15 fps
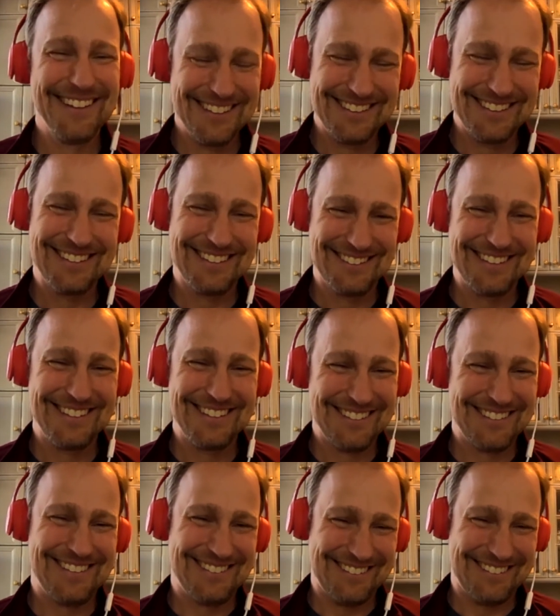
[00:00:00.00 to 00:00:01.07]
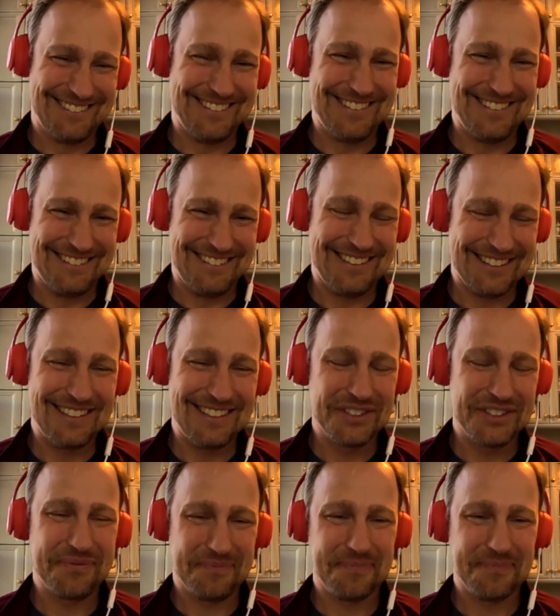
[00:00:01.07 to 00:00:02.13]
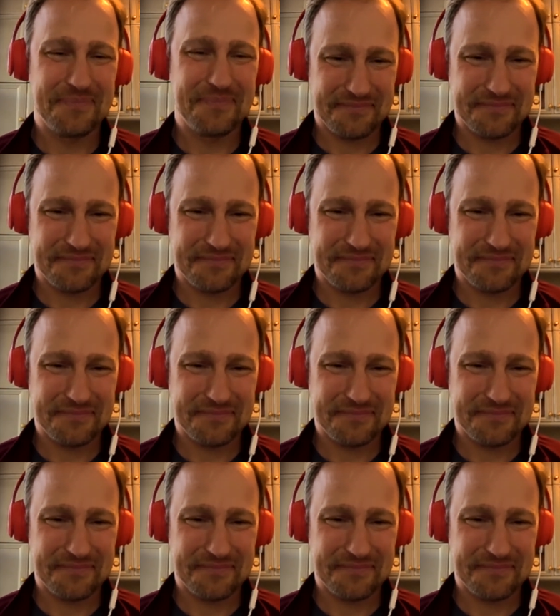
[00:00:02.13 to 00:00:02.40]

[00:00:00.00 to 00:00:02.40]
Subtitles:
only dealing with pro stuff.